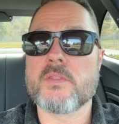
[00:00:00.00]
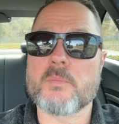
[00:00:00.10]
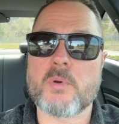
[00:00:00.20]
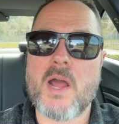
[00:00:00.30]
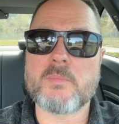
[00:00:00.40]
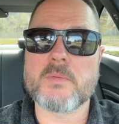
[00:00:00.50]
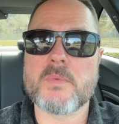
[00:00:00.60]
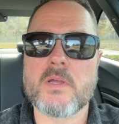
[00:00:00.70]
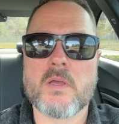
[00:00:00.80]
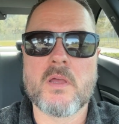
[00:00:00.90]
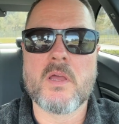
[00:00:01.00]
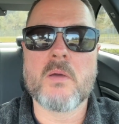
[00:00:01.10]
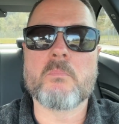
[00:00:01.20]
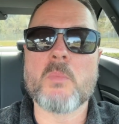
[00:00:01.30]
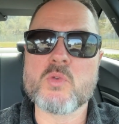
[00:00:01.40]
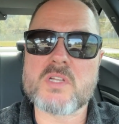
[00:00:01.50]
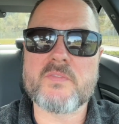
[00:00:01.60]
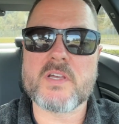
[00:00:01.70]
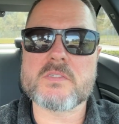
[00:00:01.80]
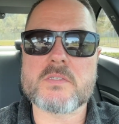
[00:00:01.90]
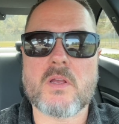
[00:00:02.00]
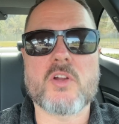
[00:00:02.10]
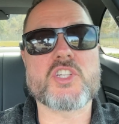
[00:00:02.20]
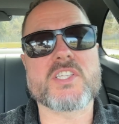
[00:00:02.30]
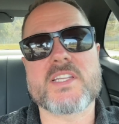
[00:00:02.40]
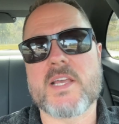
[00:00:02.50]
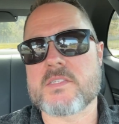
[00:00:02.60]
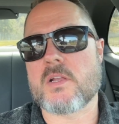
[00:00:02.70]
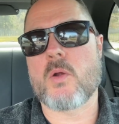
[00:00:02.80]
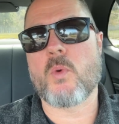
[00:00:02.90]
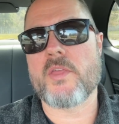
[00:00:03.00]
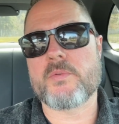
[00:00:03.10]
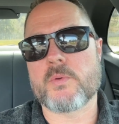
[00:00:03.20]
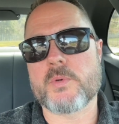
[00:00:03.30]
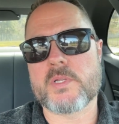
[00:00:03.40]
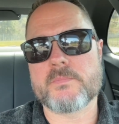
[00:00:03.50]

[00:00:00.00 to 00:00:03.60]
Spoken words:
The problem? Most of us are just guessing our way through it.